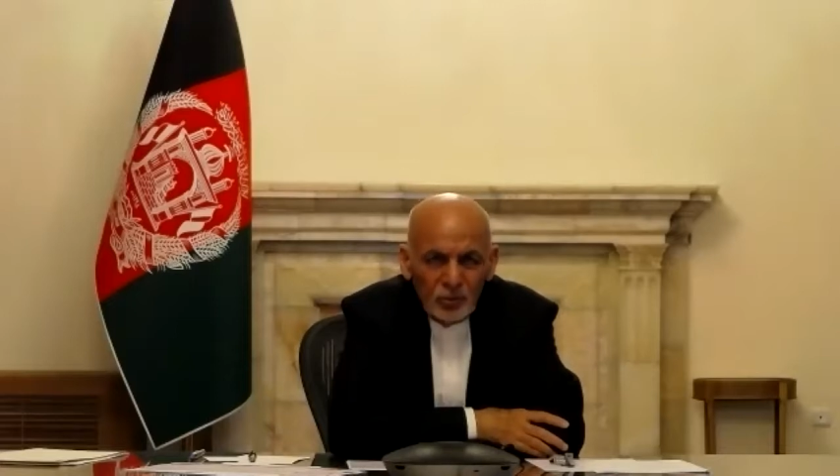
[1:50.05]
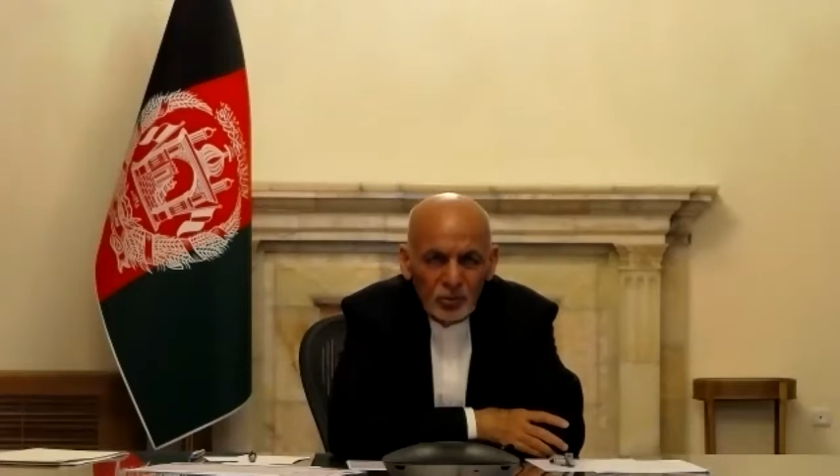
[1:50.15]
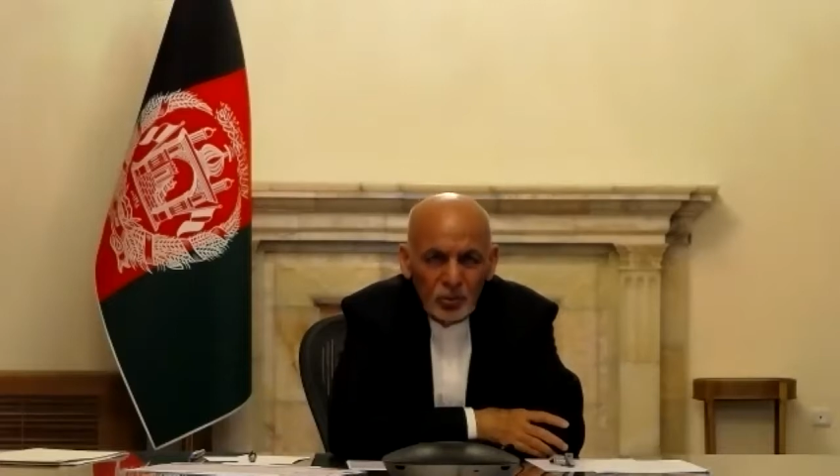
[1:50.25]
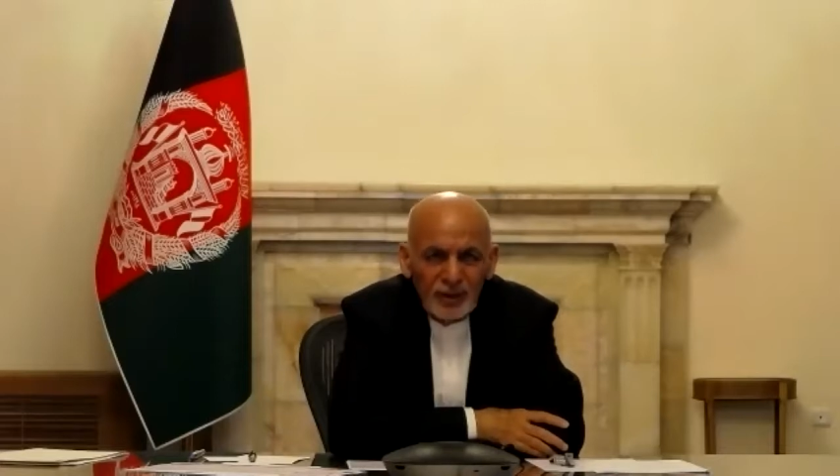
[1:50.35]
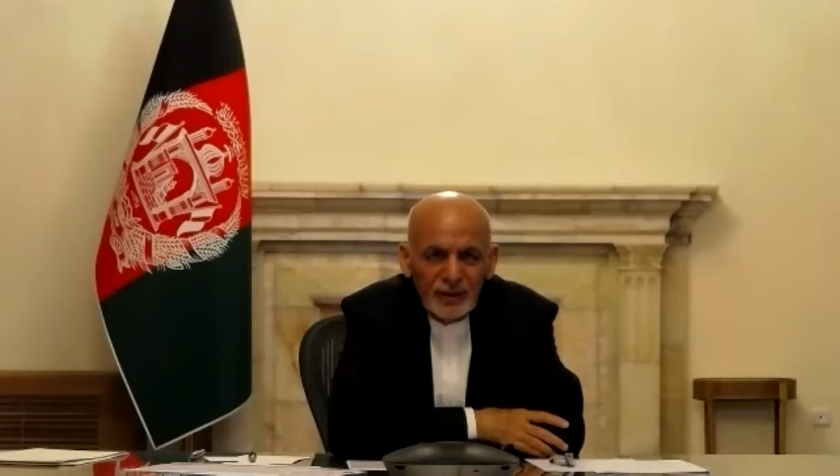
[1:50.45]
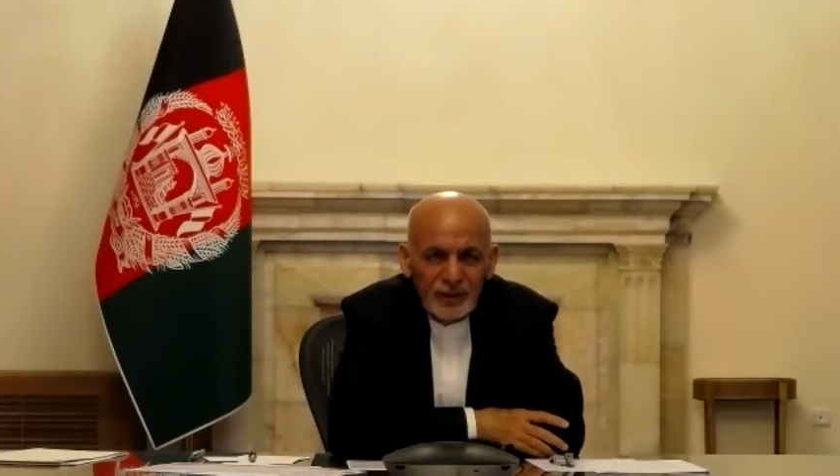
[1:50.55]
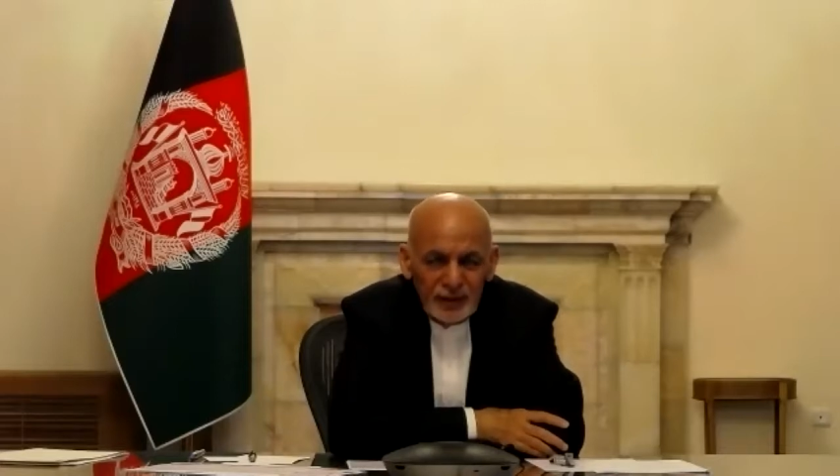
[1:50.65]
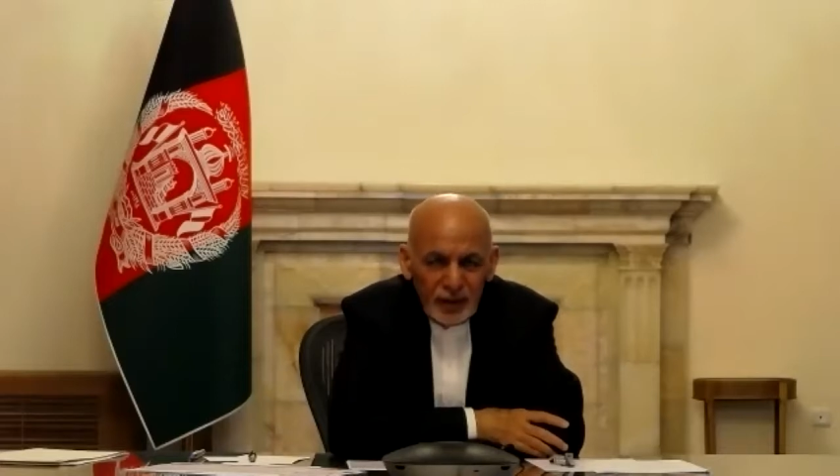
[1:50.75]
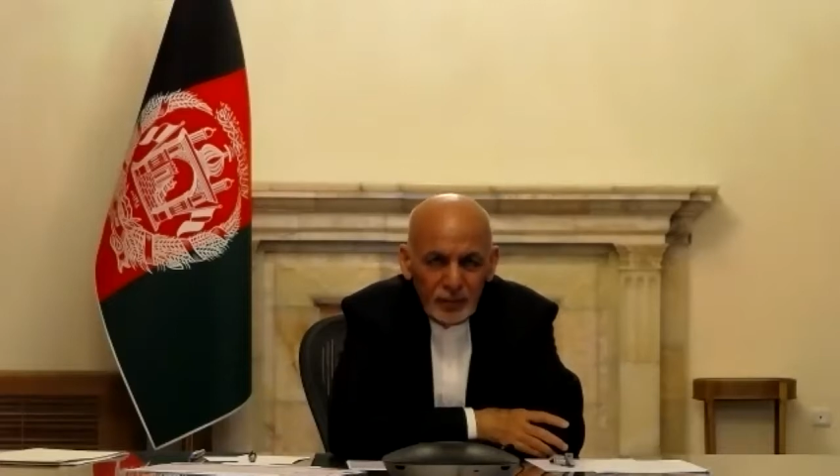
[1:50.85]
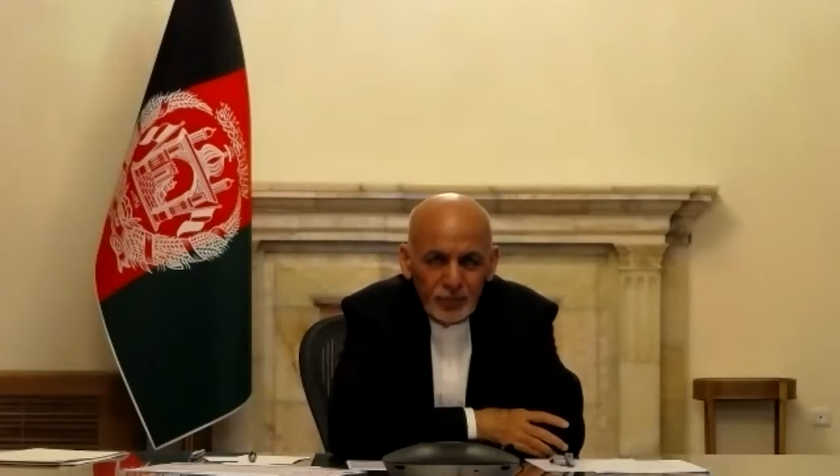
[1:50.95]
whether the
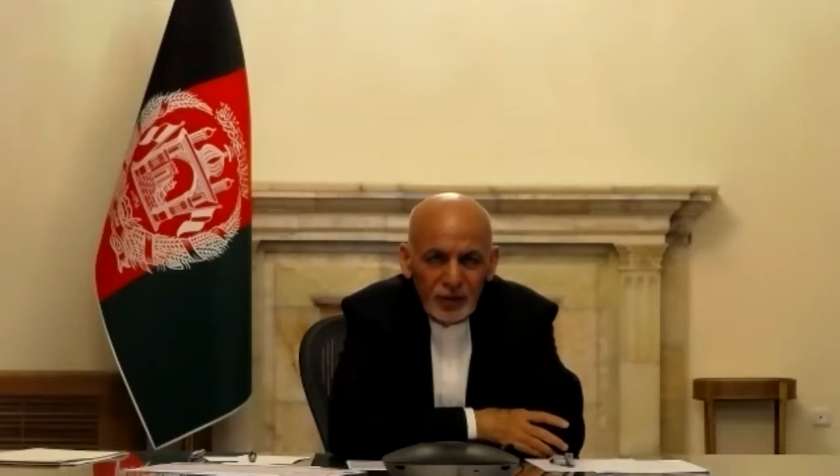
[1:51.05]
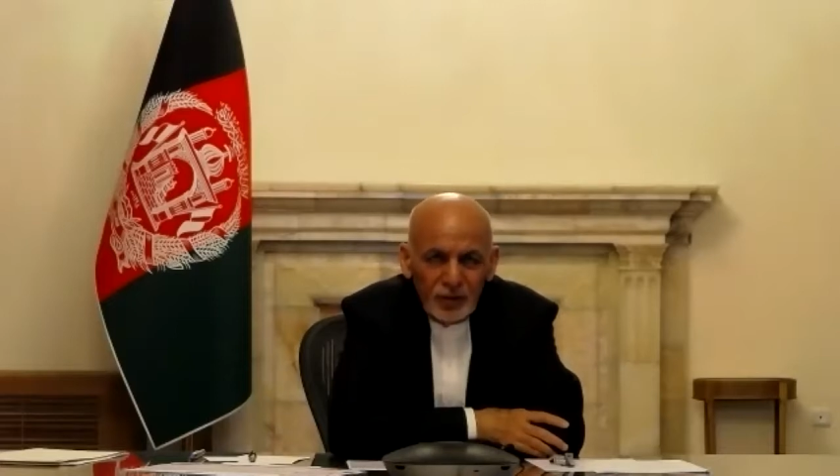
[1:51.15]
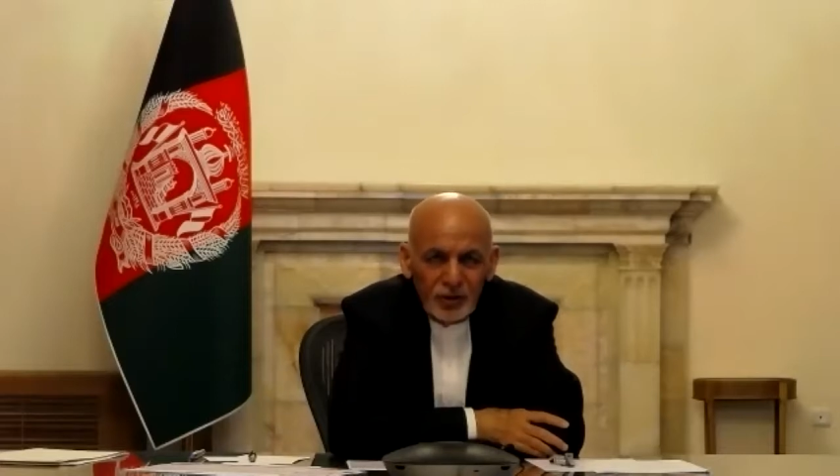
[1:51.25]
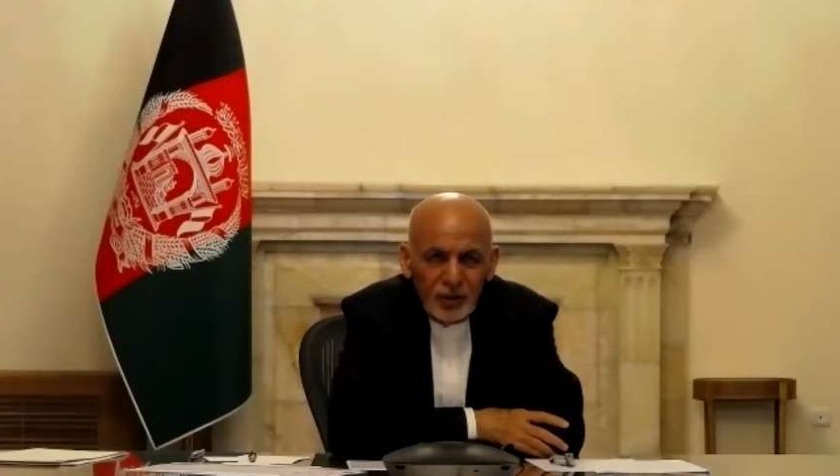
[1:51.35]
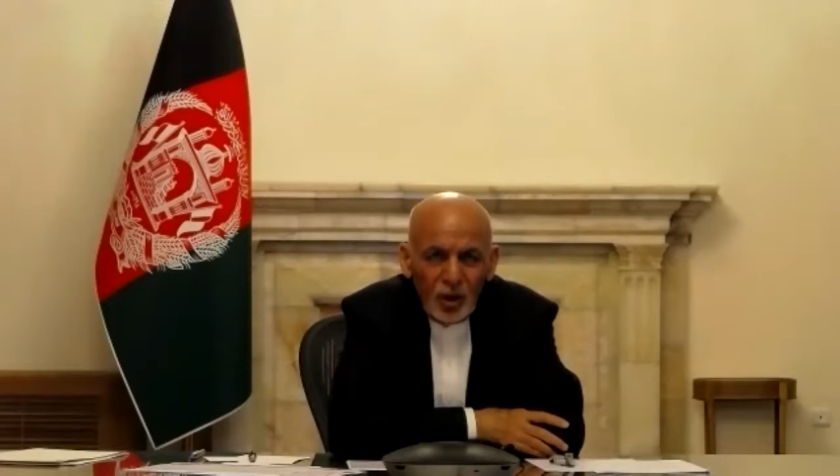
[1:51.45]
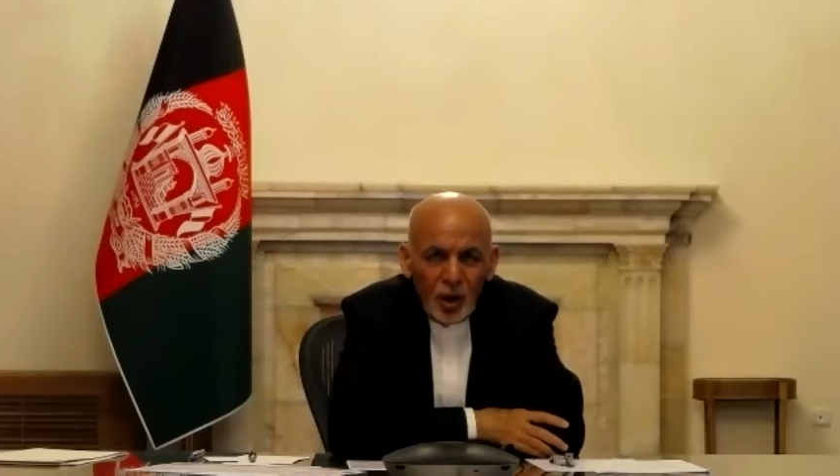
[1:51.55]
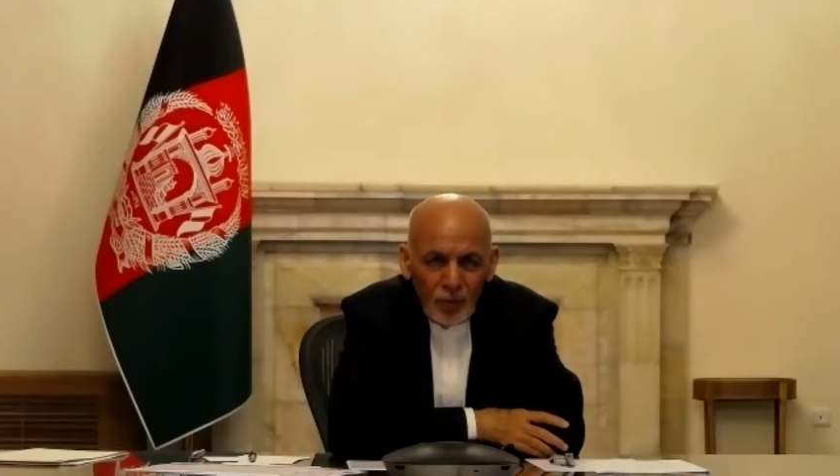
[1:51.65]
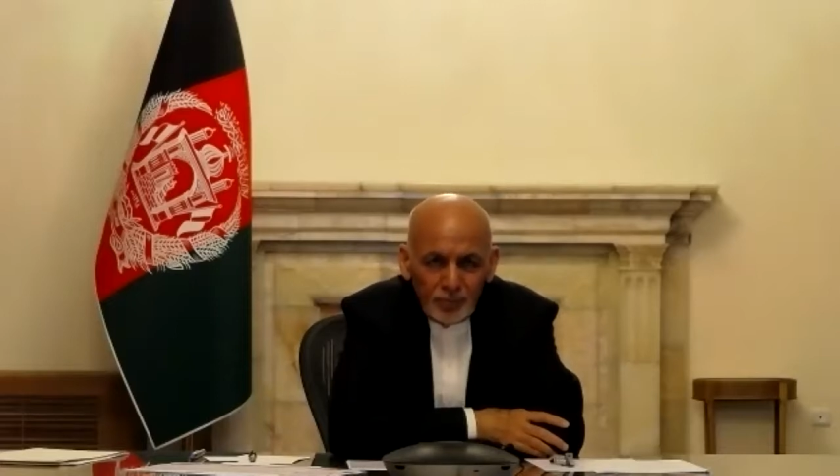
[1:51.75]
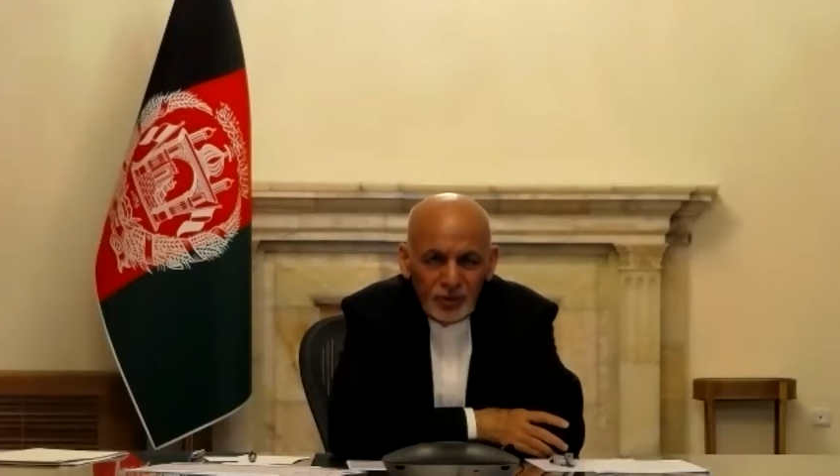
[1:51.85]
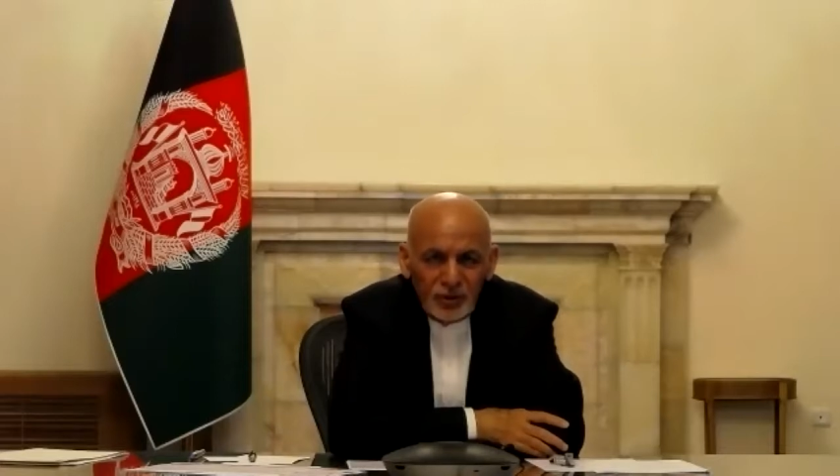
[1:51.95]
Taliban
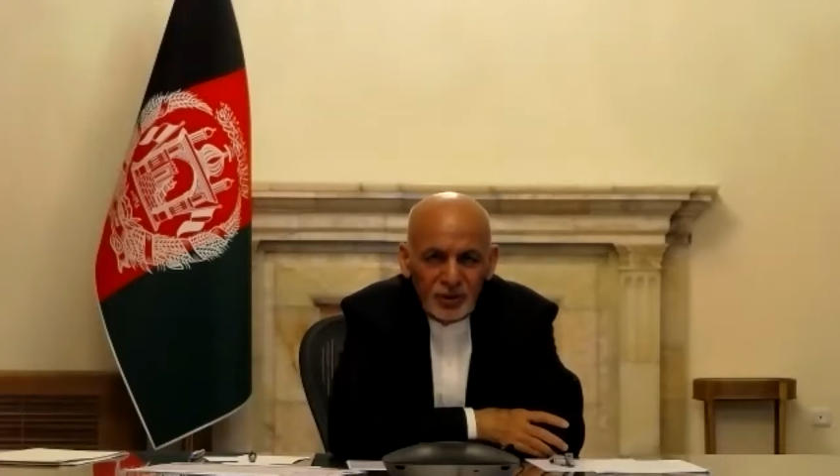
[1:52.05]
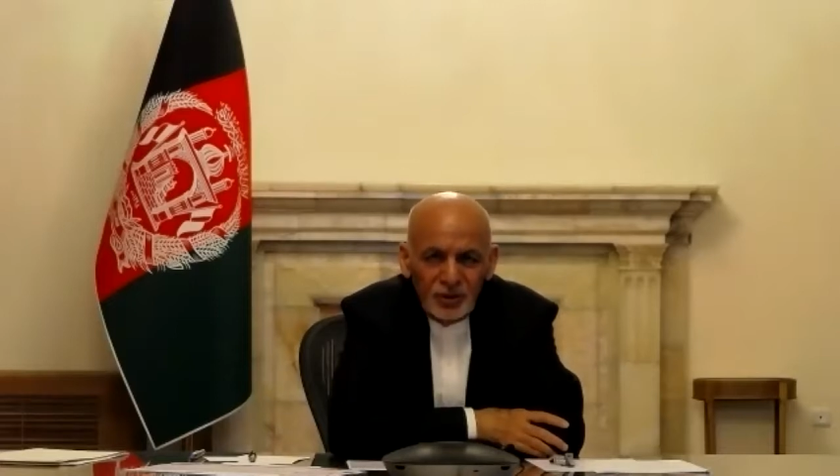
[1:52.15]
opt.